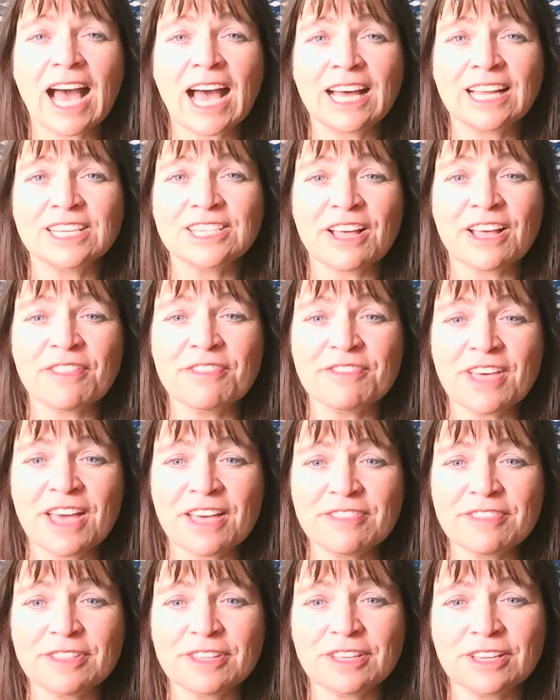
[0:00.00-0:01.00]
And
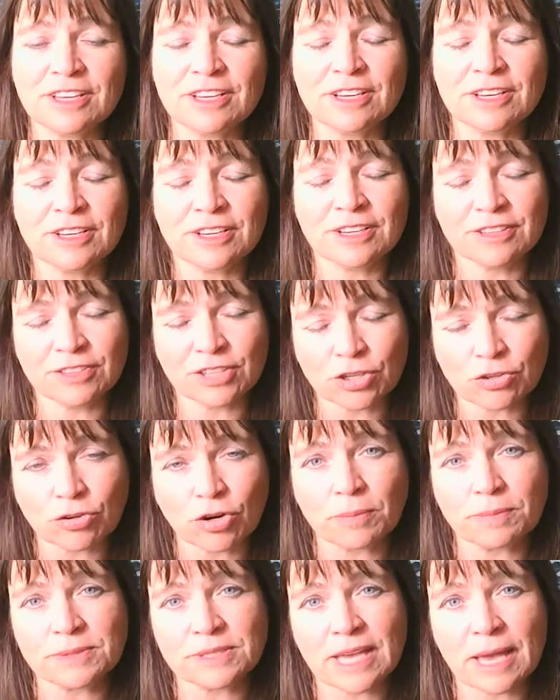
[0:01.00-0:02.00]
then the
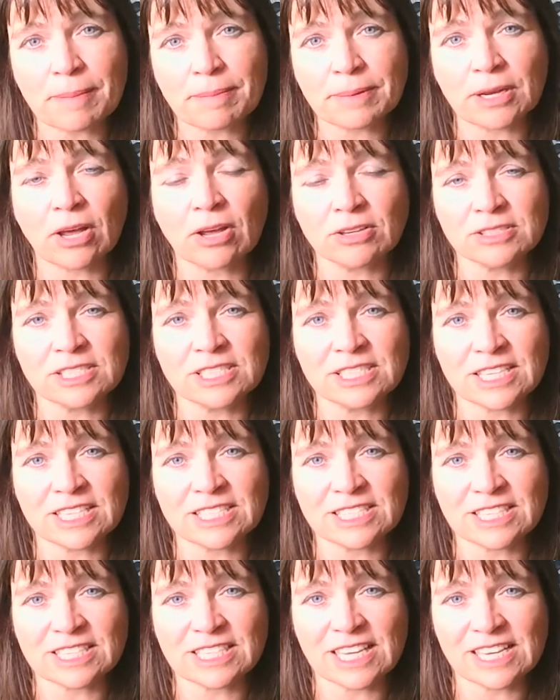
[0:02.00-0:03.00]
crops get planted
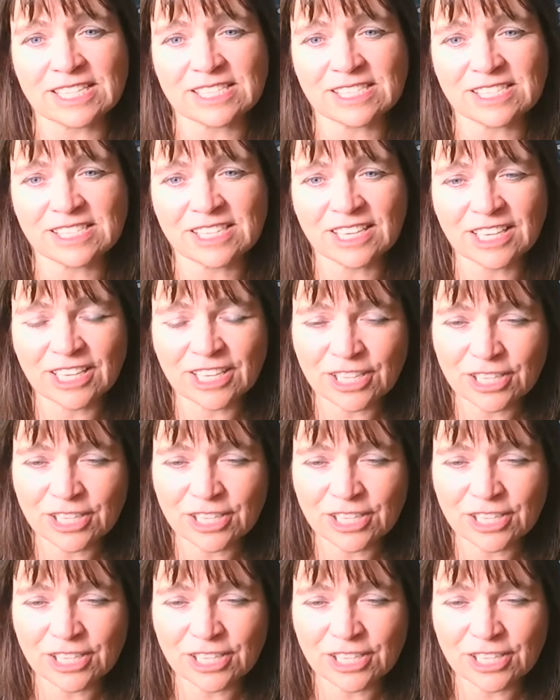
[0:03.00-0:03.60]
into this.